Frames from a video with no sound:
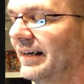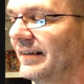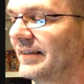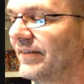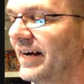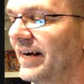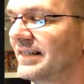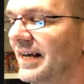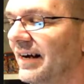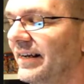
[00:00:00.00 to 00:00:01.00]
Device is
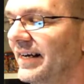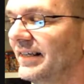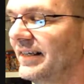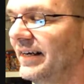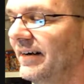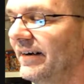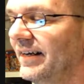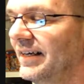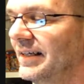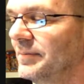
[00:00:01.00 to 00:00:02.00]
not connected. Here he
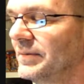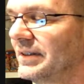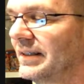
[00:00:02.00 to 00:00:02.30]
comes.